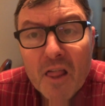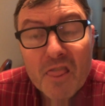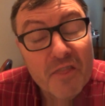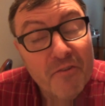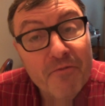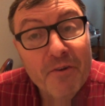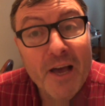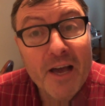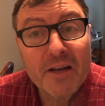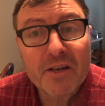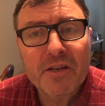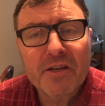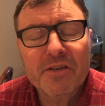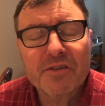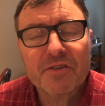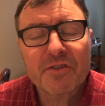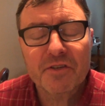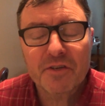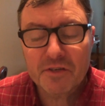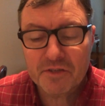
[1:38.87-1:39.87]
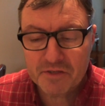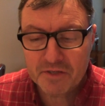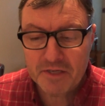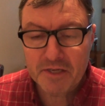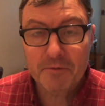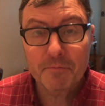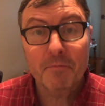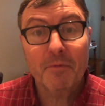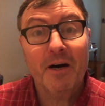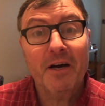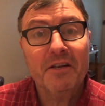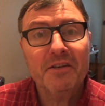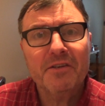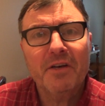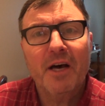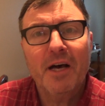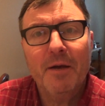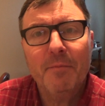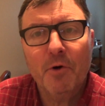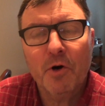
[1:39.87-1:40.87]
the fact is that in my
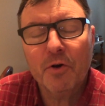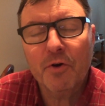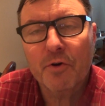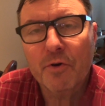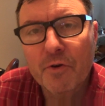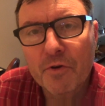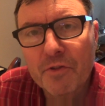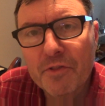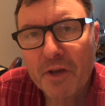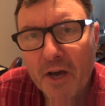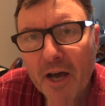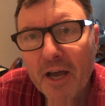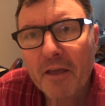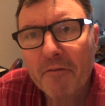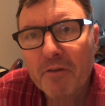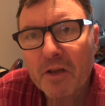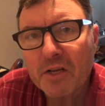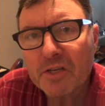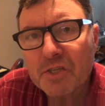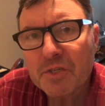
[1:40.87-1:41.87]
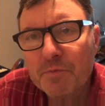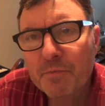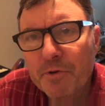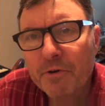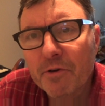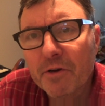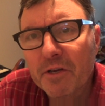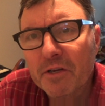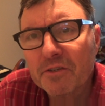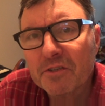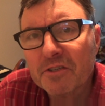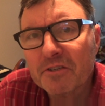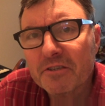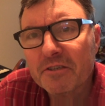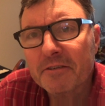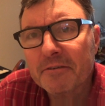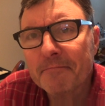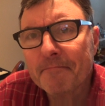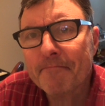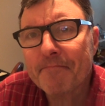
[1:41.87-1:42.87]
time on Earth, I have
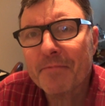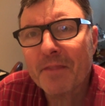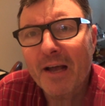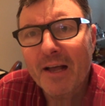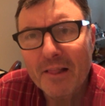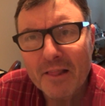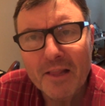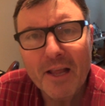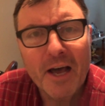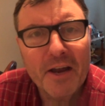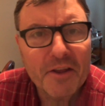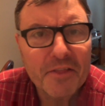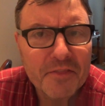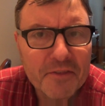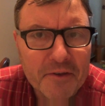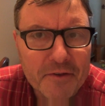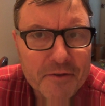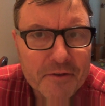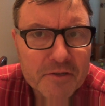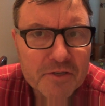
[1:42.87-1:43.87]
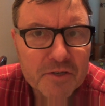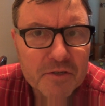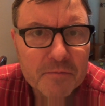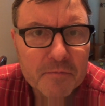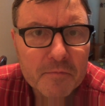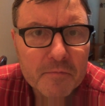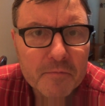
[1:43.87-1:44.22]
experienced a lot of things.